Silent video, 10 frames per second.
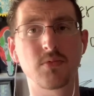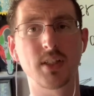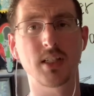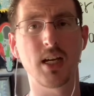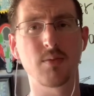
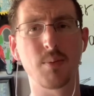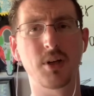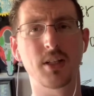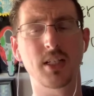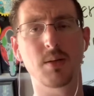can't remember, I
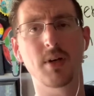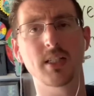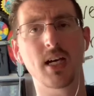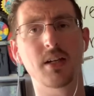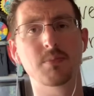think I might
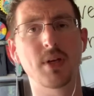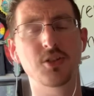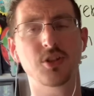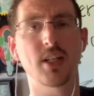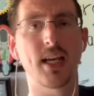not have
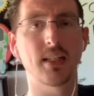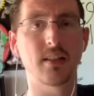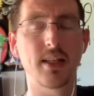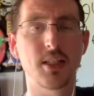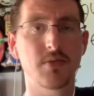mentioned that in the
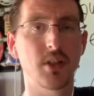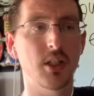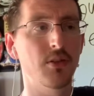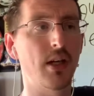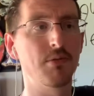last video,
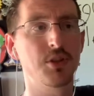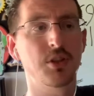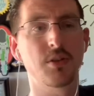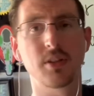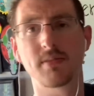that I was
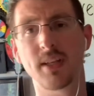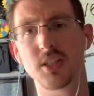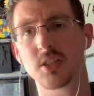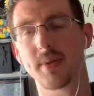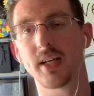still on the
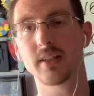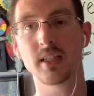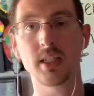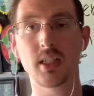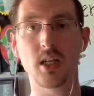fence about
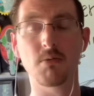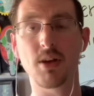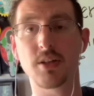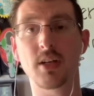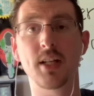
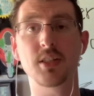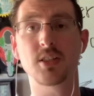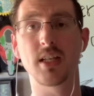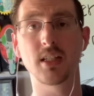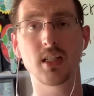whether or not to
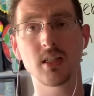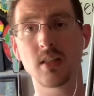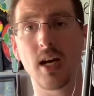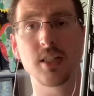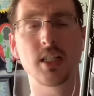send it in.
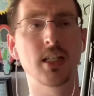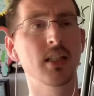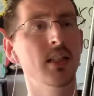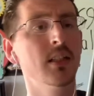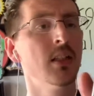I sent it
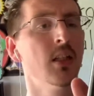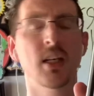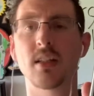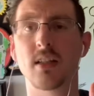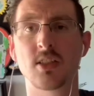in.
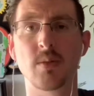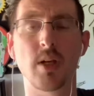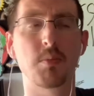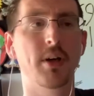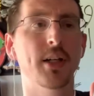They sent me
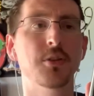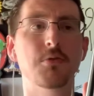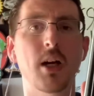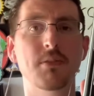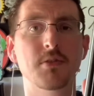a brand new
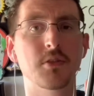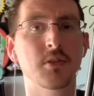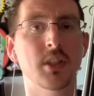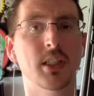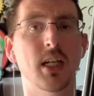rifle.
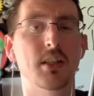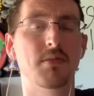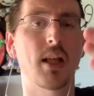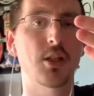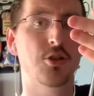Got the
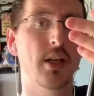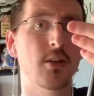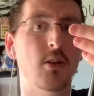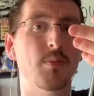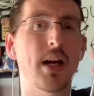flashlight
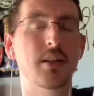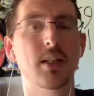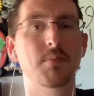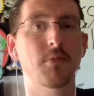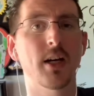all mounted
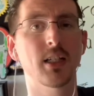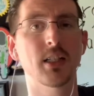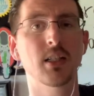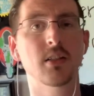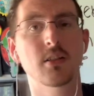up right
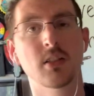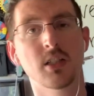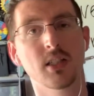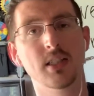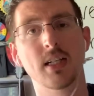here.
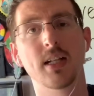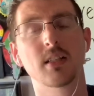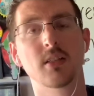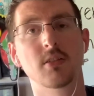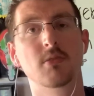Got
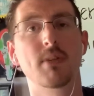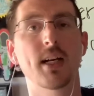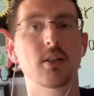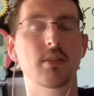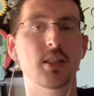the
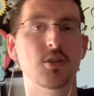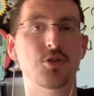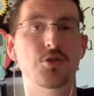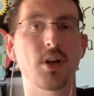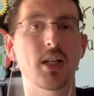rail is
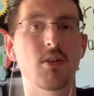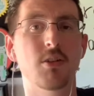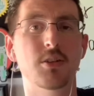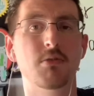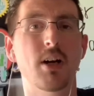straight
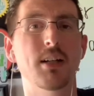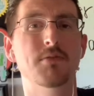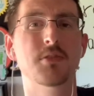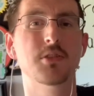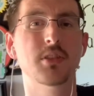on the
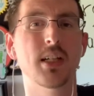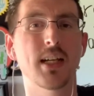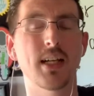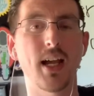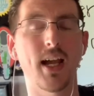rifle.
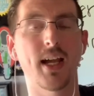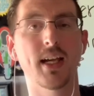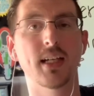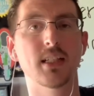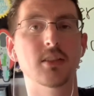
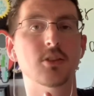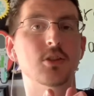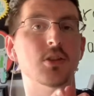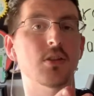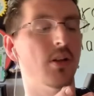And
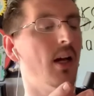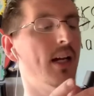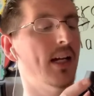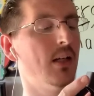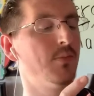I
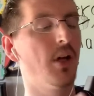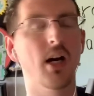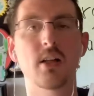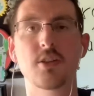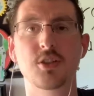have the
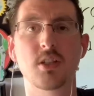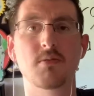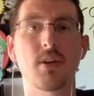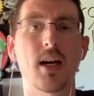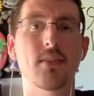Holosun
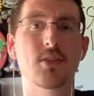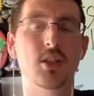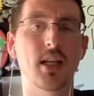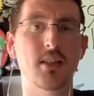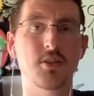
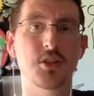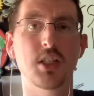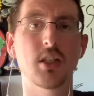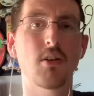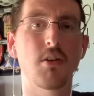
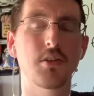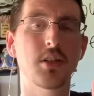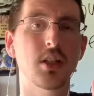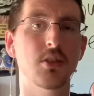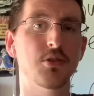510C on
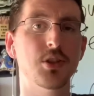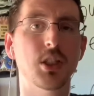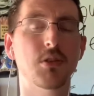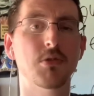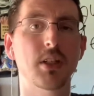there,
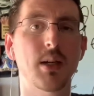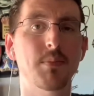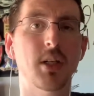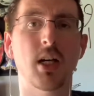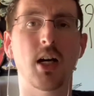zeroed up.
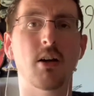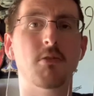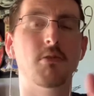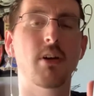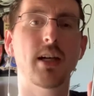
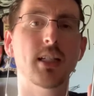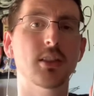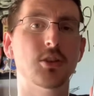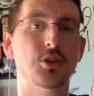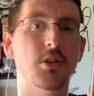Right,
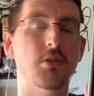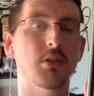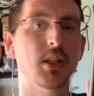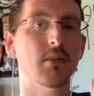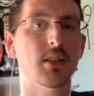so
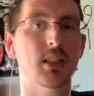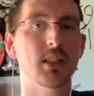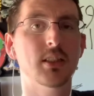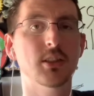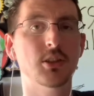here it
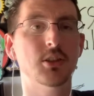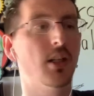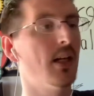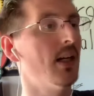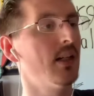is.
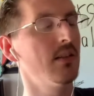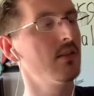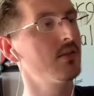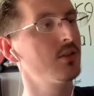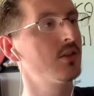
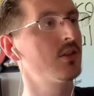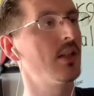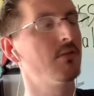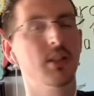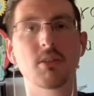Stuck
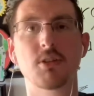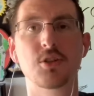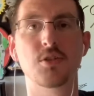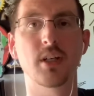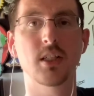with the
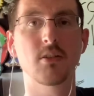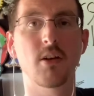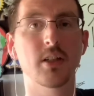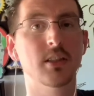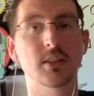original
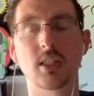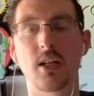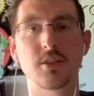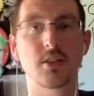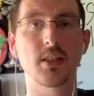handguard because
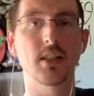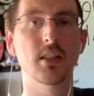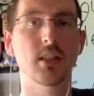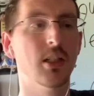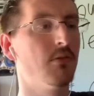honestly
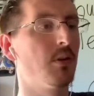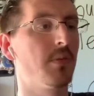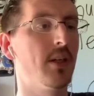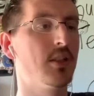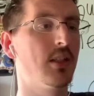
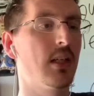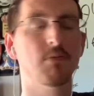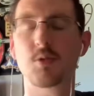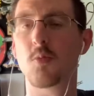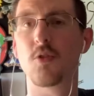replacing it
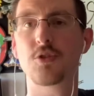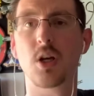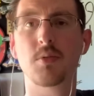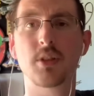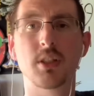was more
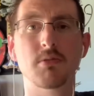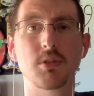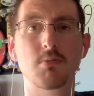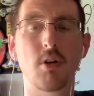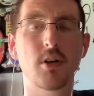trouble than it was
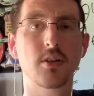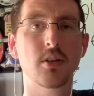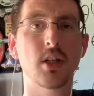worth.